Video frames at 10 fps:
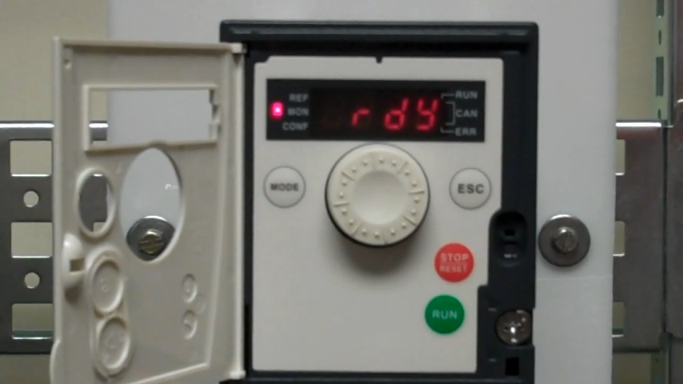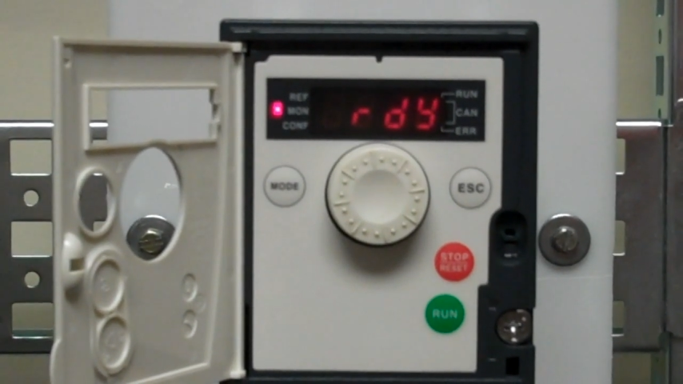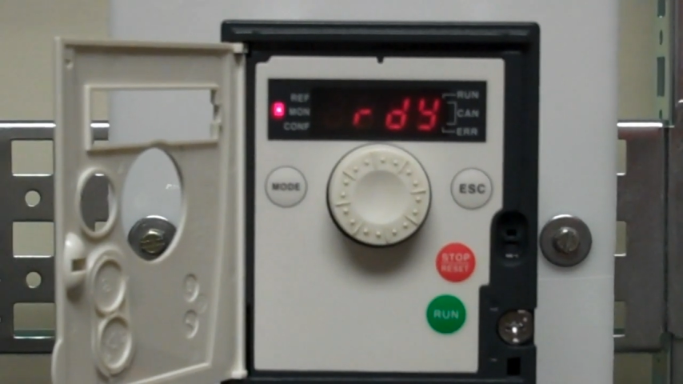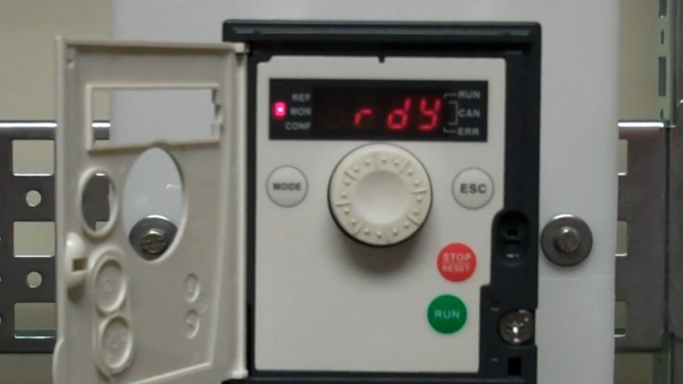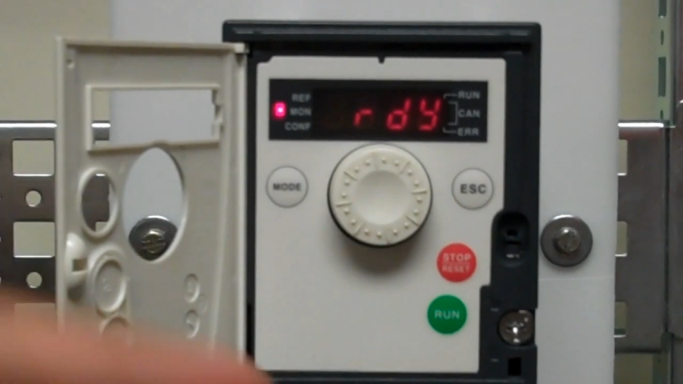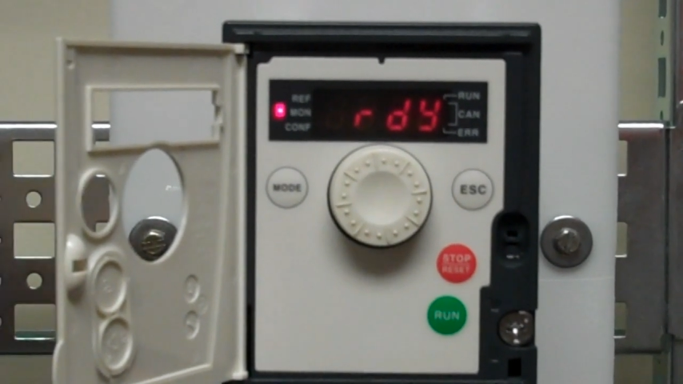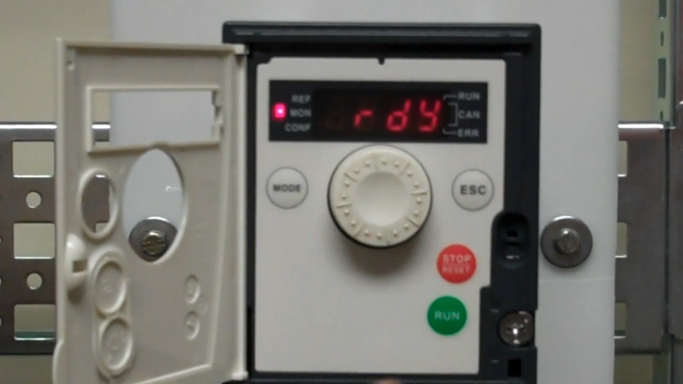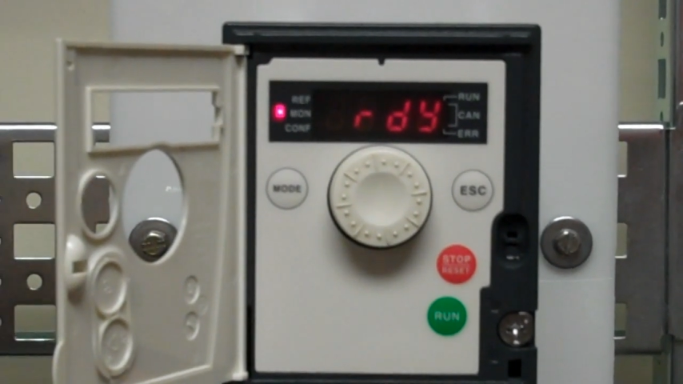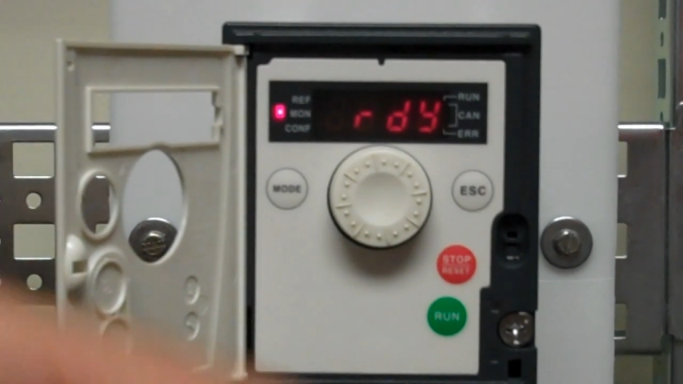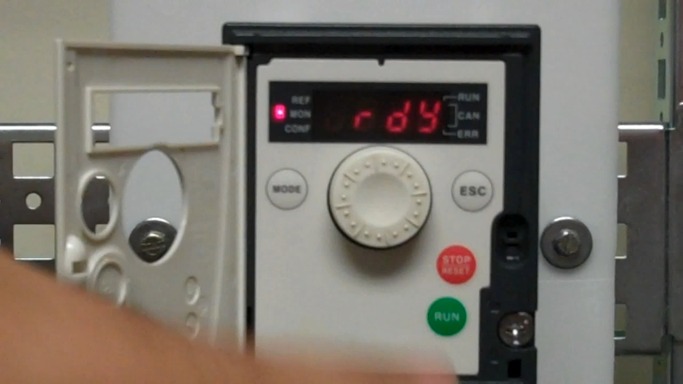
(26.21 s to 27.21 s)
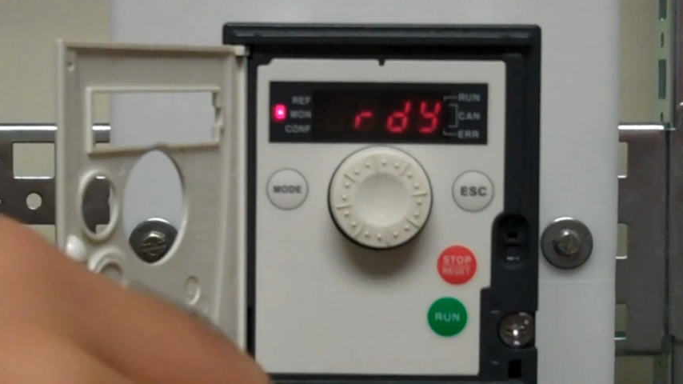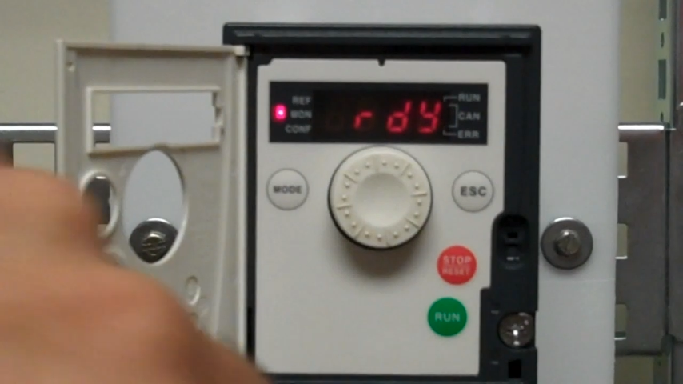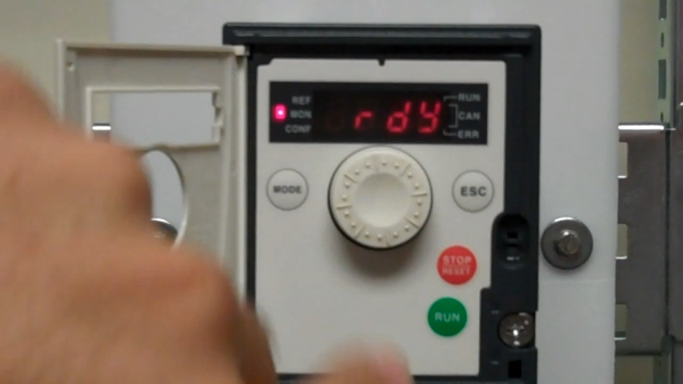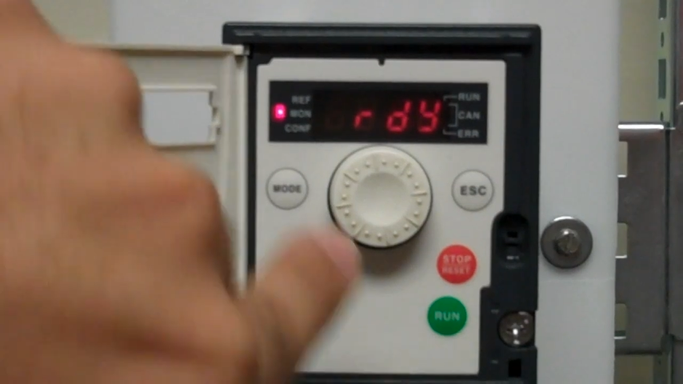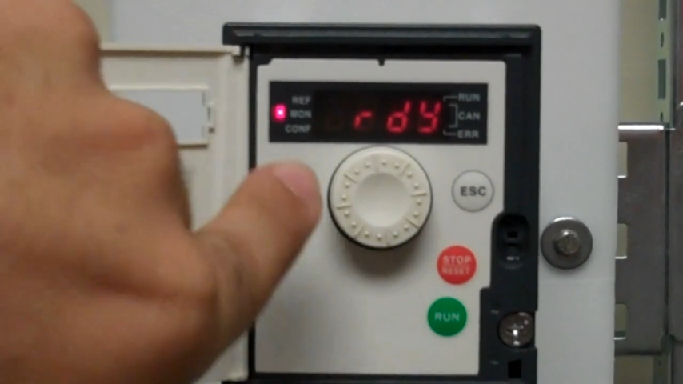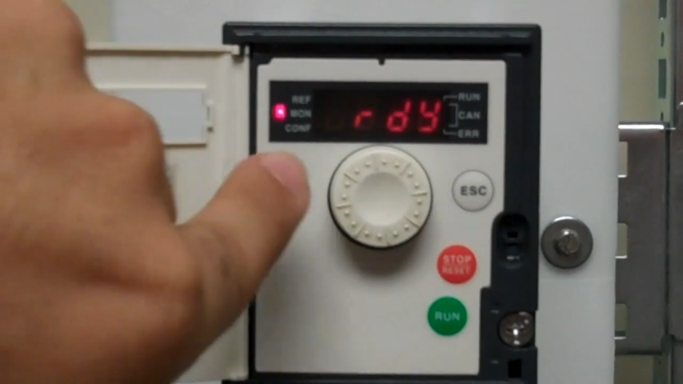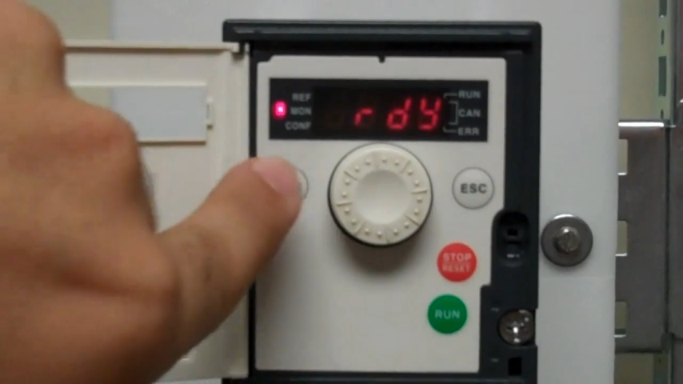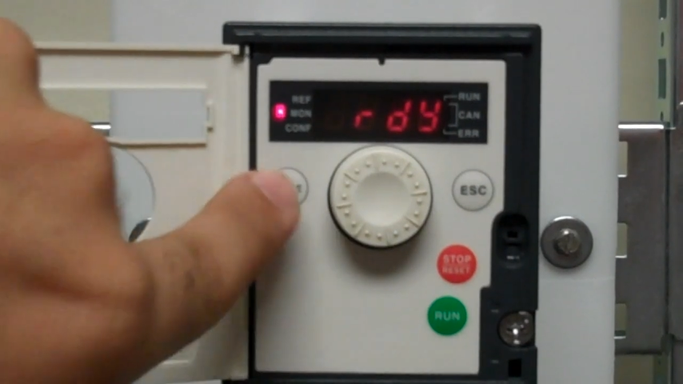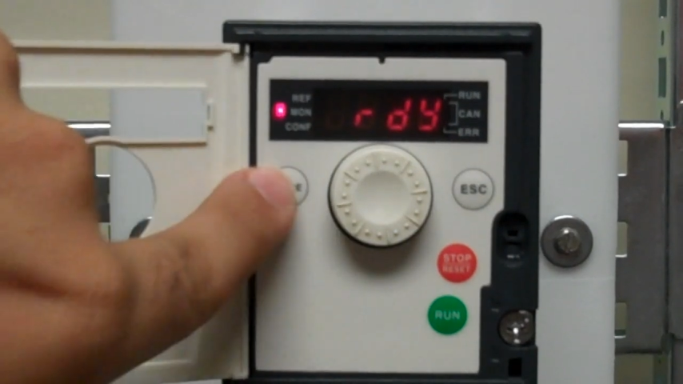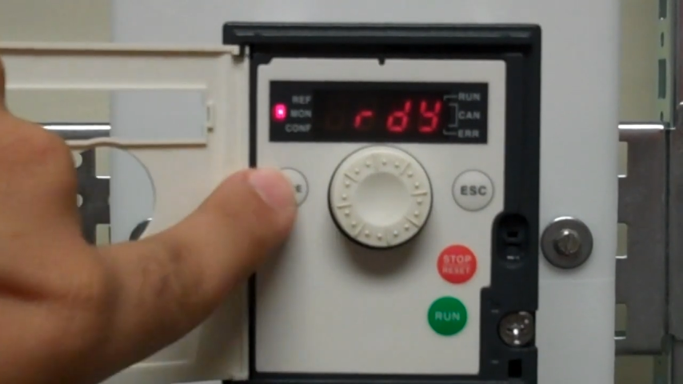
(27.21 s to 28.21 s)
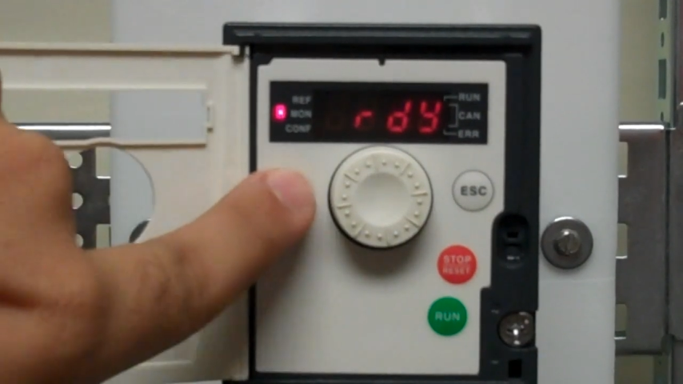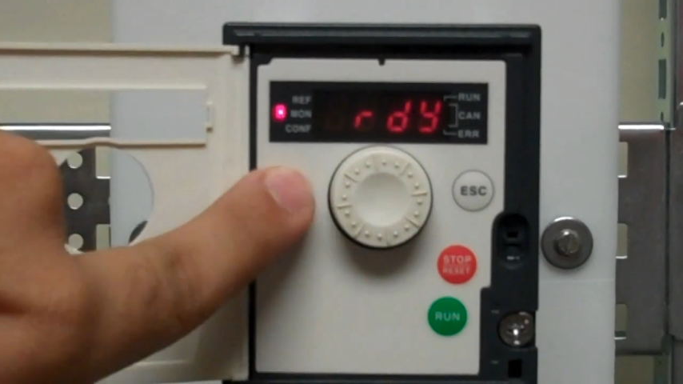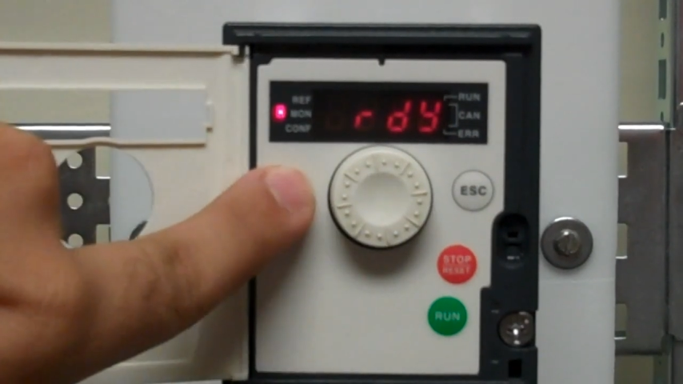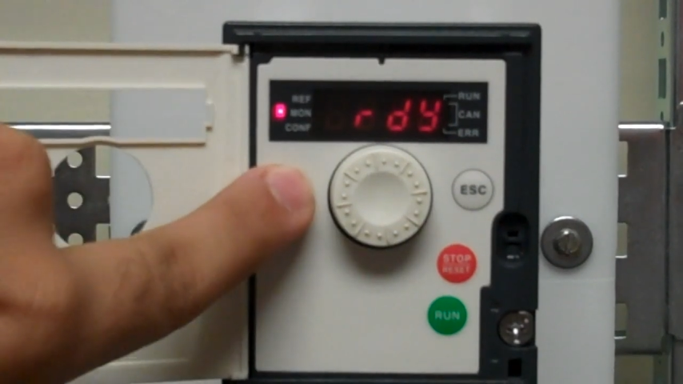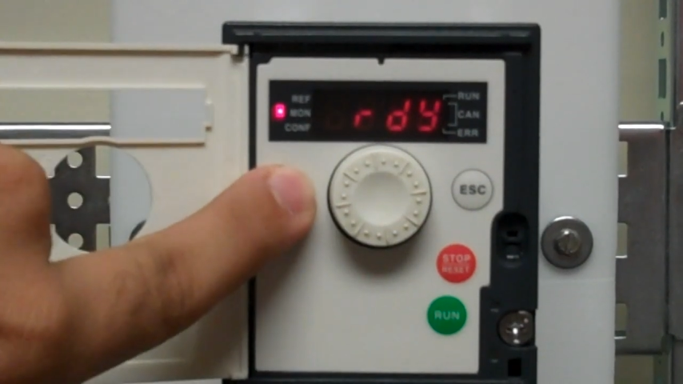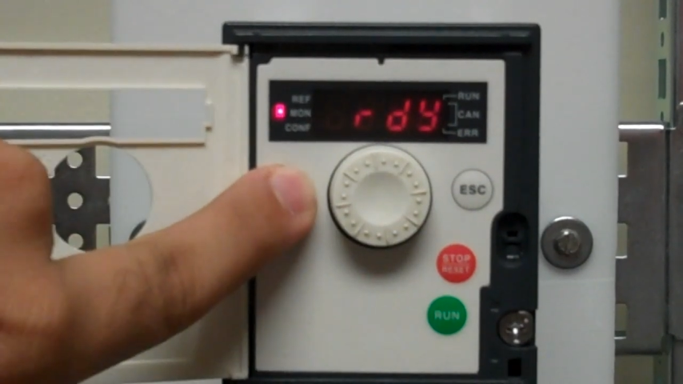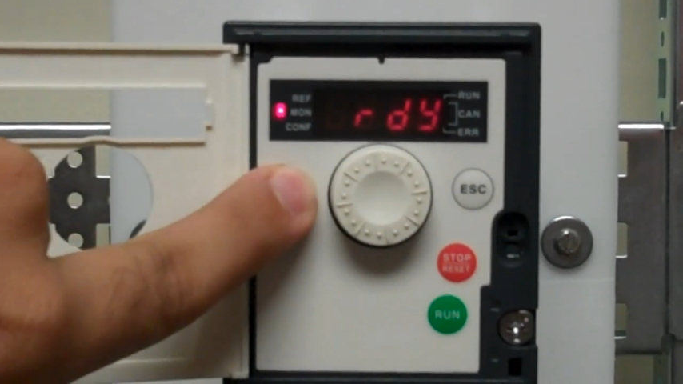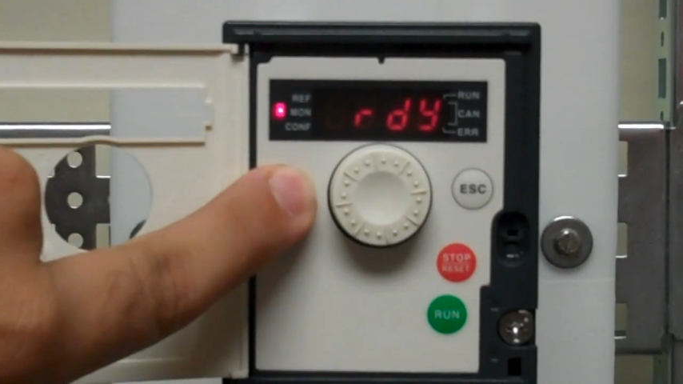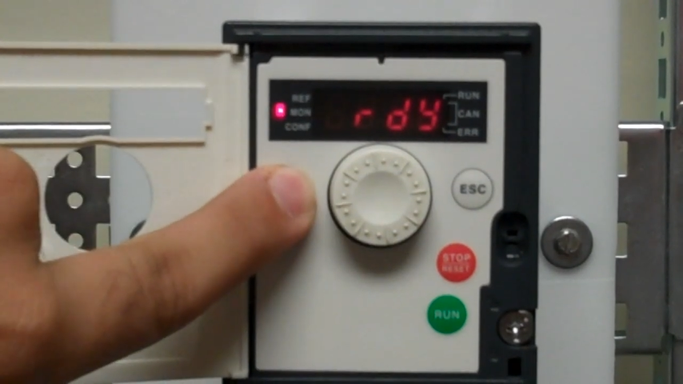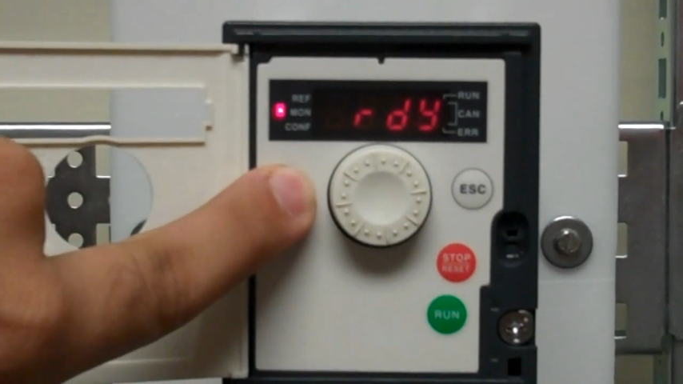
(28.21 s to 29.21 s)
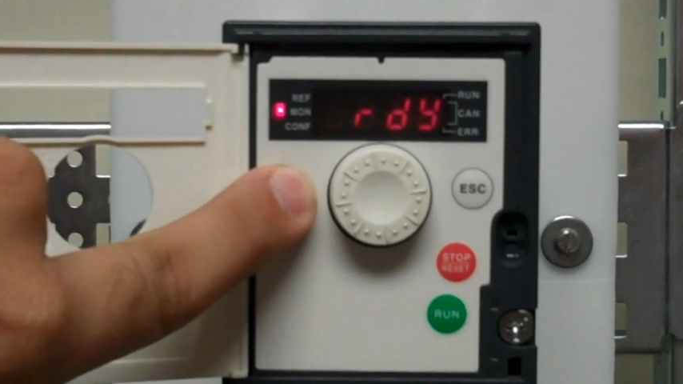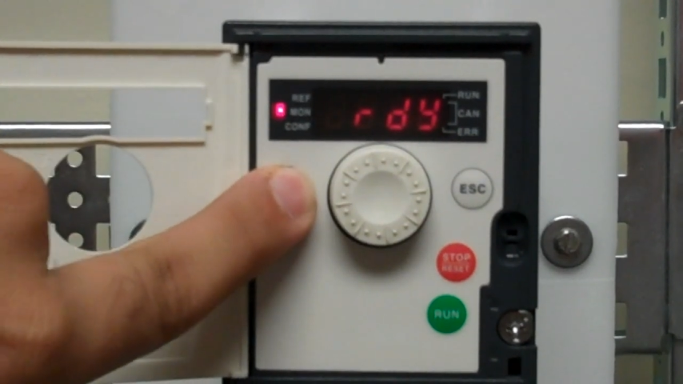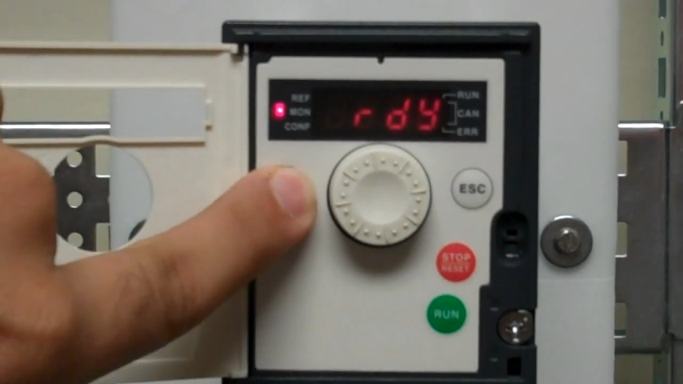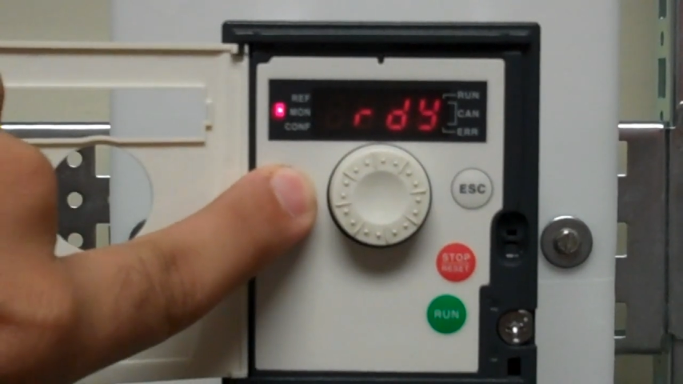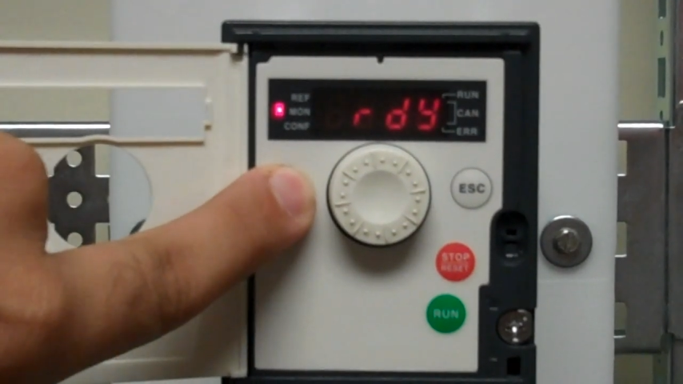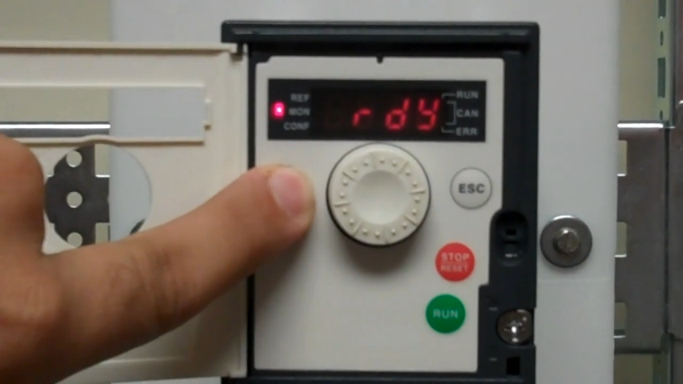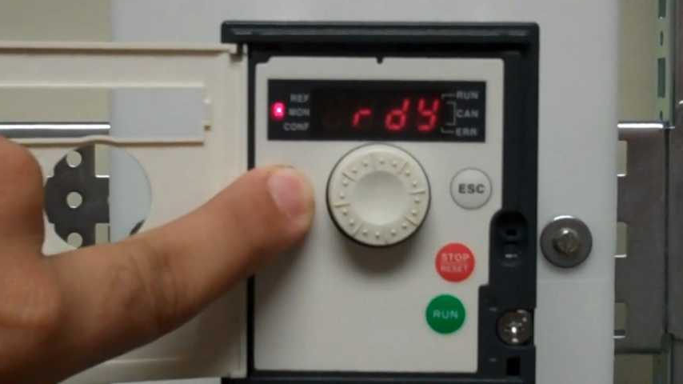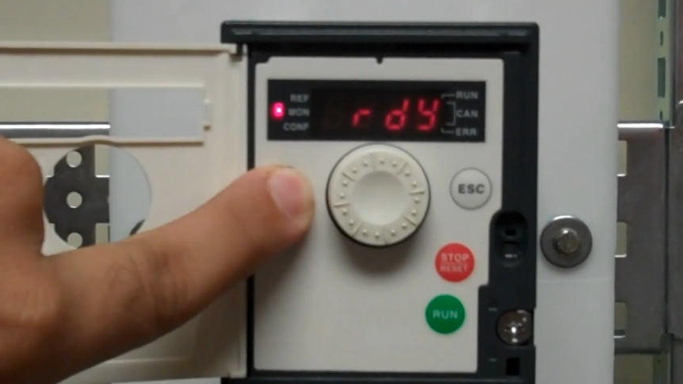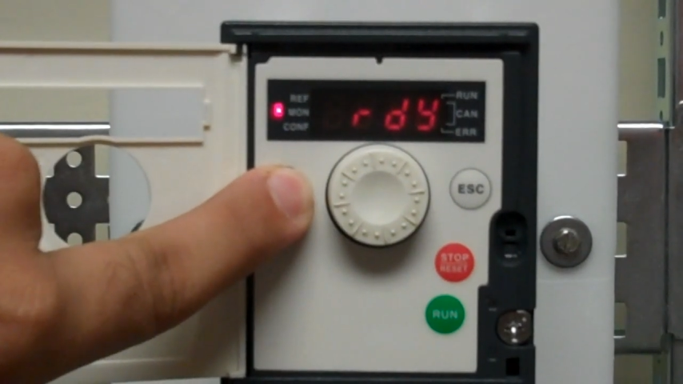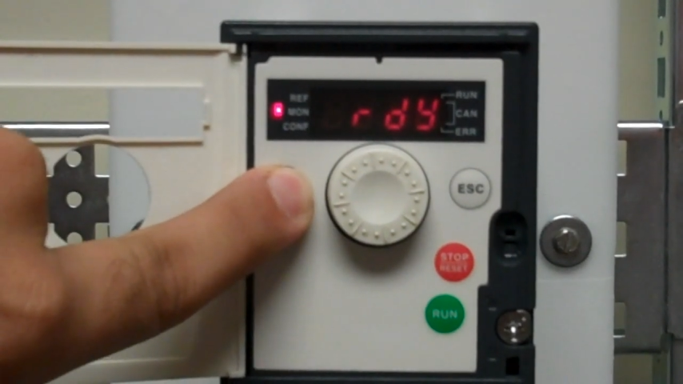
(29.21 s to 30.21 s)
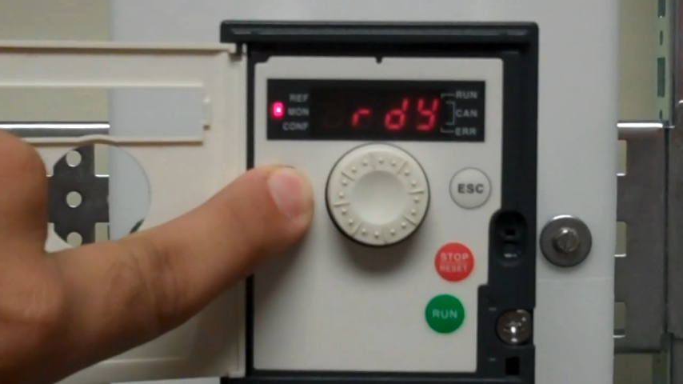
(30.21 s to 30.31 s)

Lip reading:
No face is visible, so there are no lips to read.